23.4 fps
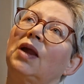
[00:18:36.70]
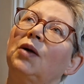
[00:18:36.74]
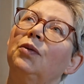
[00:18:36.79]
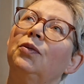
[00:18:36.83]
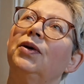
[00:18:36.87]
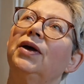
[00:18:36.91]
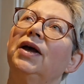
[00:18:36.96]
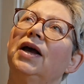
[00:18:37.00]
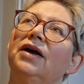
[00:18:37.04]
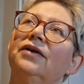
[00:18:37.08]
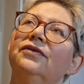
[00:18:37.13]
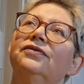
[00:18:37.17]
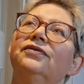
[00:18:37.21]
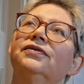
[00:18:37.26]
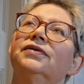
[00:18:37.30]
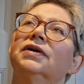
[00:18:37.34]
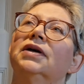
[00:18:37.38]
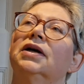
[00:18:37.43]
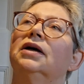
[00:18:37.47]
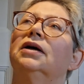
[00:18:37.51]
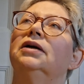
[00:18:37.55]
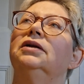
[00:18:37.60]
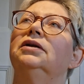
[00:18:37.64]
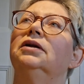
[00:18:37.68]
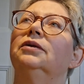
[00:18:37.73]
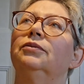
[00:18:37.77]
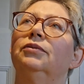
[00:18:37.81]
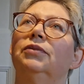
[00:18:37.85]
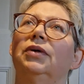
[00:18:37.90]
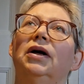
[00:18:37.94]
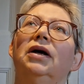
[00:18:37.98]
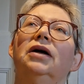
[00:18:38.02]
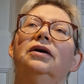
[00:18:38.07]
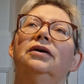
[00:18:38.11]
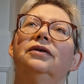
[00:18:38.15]
We have a
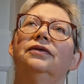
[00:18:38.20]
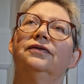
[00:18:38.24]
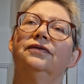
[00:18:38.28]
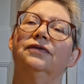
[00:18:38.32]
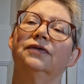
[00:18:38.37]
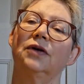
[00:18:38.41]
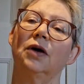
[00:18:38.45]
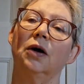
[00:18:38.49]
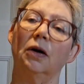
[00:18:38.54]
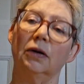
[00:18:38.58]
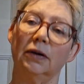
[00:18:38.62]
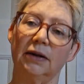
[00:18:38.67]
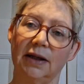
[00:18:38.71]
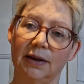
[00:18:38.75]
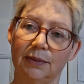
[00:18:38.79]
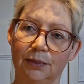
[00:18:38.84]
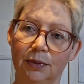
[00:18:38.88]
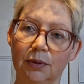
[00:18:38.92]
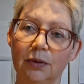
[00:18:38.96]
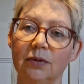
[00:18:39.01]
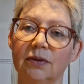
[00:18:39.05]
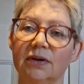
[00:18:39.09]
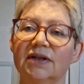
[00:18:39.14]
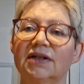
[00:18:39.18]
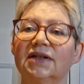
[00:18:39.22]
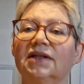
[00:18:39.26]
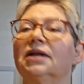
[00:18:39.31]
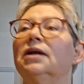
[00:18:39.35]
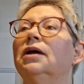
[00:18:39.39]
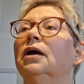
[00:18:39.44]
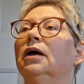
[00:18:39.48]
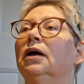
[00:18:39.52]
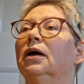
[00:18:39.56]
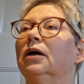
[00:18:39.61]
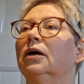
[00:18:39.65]
number of gardening books
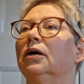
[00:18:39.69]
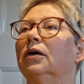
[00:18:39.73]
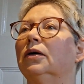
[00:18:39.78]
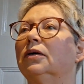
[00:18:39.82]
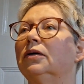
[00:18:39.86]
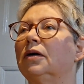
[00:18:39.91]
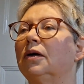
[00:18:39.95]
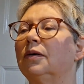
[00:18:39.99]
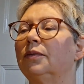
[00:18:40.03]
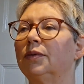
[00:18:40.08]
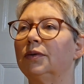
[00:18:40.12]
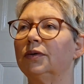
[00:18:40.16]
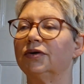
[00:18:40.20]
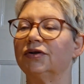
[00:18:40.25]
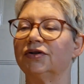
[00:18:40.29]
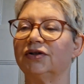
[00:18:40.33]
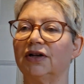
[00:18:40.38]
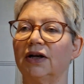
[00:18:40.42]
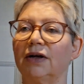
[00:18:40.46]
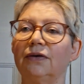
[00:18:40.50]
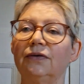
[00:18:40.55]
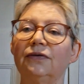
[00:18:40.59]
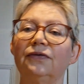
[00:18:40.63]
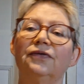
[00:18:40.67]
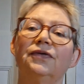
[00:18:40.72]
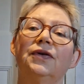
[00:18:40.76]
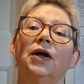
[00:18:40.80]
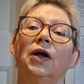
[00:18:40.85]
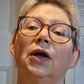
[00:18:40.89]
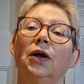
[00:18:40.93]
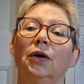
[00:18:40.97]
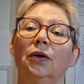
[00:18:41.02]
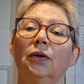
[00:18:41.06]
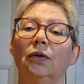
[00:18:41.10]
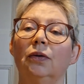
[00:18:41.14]
on our bookshelf,
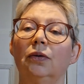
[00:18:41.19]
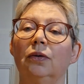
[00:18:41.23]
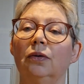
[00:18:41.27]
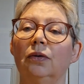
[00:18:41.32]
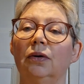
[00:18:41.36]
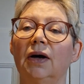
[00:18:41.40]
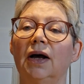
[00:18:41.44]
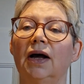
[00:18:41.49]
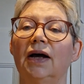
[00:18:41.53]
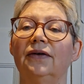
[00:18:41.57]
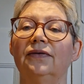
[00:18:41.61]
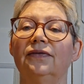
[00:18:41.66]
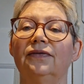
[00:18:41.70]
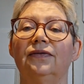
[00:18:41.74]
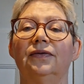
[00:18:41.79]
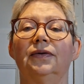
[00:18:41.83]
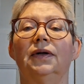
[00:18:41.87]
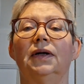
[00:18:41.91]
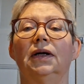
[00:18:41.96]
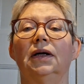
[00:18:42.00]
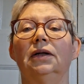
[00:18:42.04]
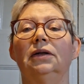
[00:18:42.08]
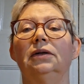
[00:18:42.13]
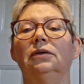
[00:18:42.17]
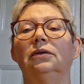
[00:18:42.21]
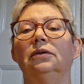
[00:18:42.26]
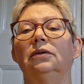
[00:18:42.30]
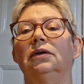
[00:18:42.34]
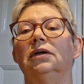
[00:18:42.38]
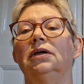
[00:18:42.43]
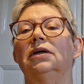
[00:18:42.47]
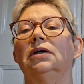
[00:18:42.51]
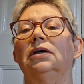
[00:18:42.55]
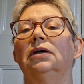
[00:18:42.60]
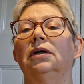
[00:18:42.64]
or have a
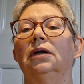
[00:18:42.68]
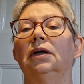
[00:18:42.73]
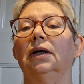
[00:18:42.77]
look